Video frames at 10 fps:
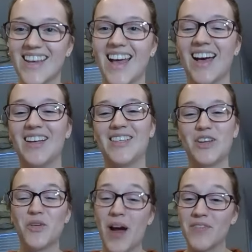
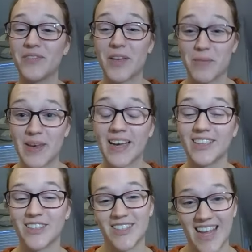who have the big
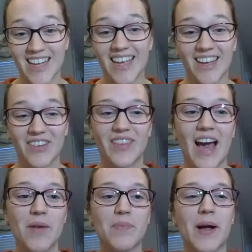undertaking of that.